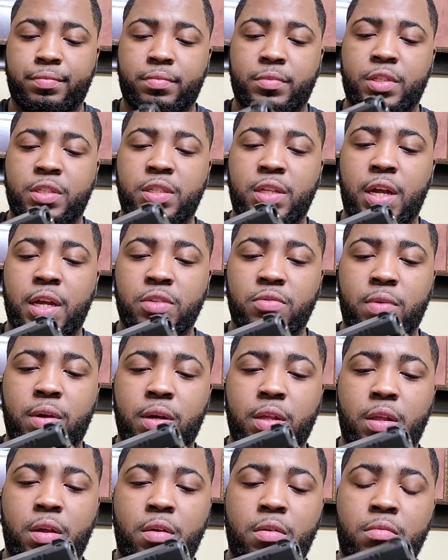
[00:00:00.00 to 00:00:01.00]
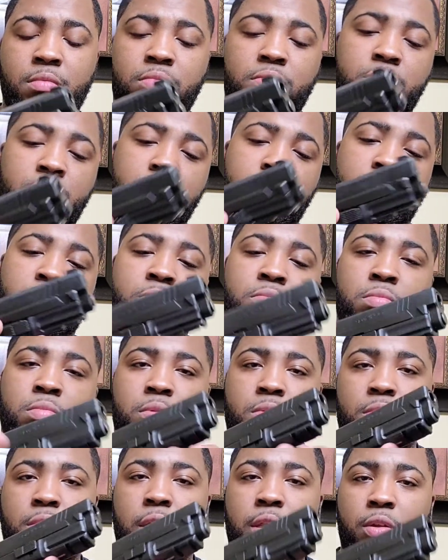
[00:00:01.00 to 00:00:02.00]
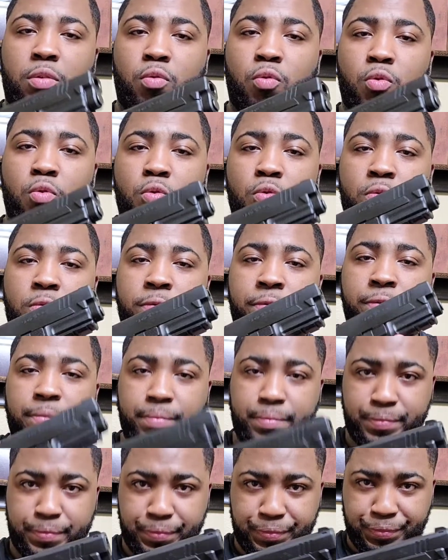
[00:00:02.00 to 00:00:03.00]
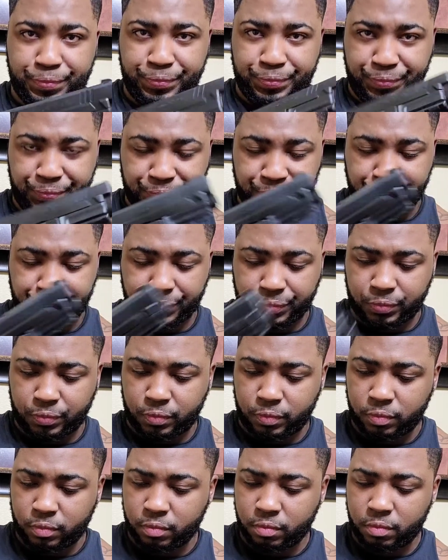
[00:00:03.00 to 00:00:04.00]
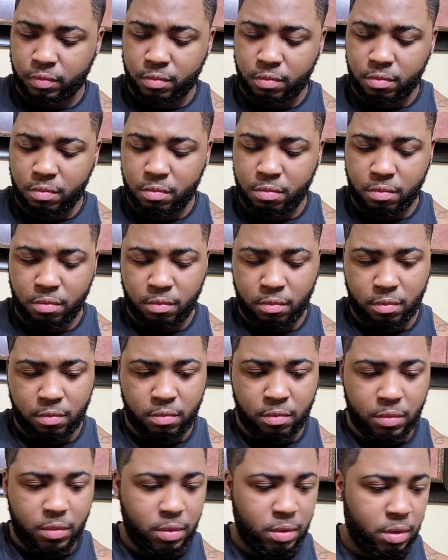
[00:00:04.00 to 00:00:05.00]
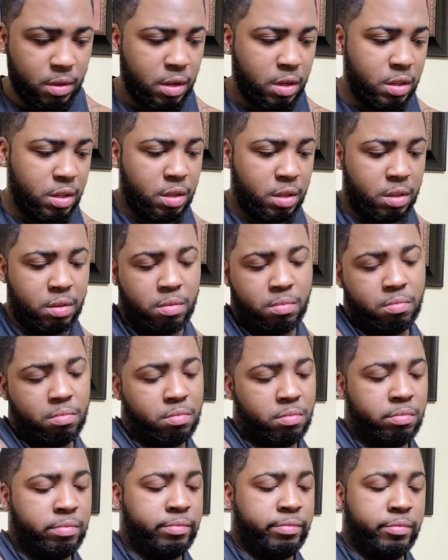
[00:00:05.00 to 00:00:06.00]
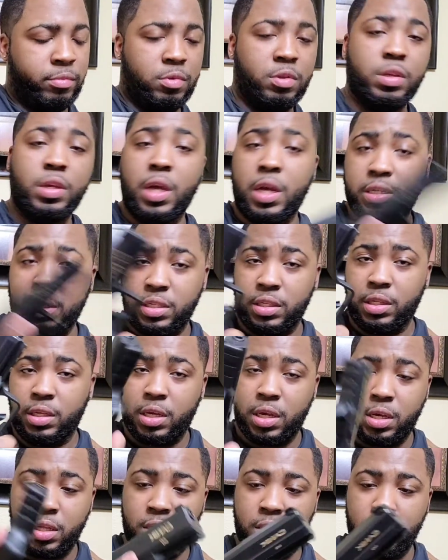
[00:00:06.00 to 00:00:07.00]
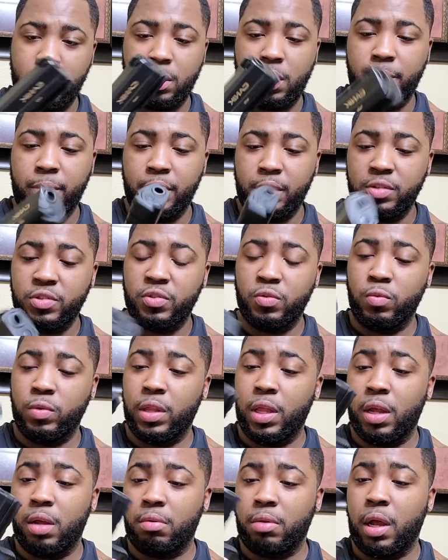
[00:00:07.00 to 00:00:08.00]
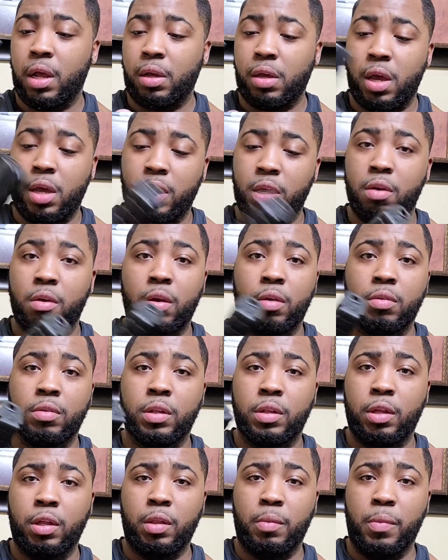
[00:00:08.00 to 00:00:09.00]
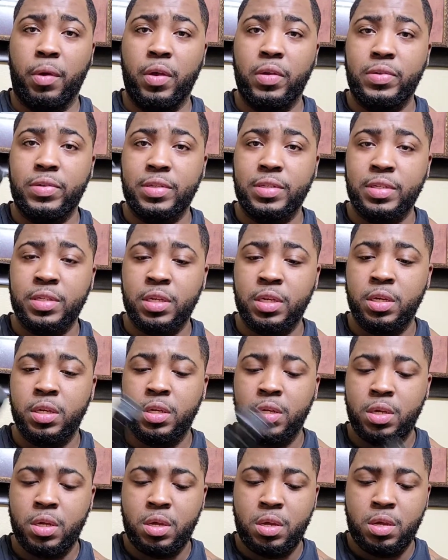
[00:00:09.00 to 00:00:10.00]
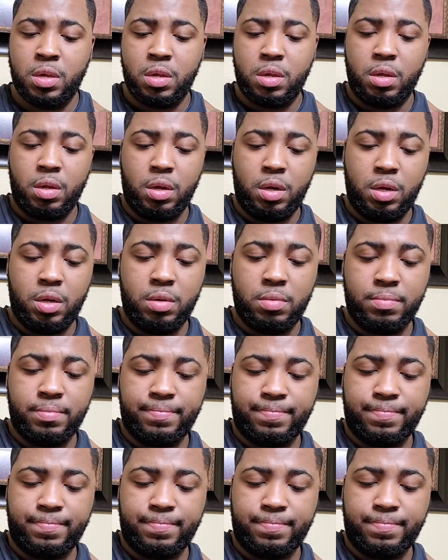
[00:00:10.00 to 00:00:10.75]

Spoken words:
slides right on, got the groove, and then you gotta see the cannon. I mean, this is the one I carry on a daily basis. But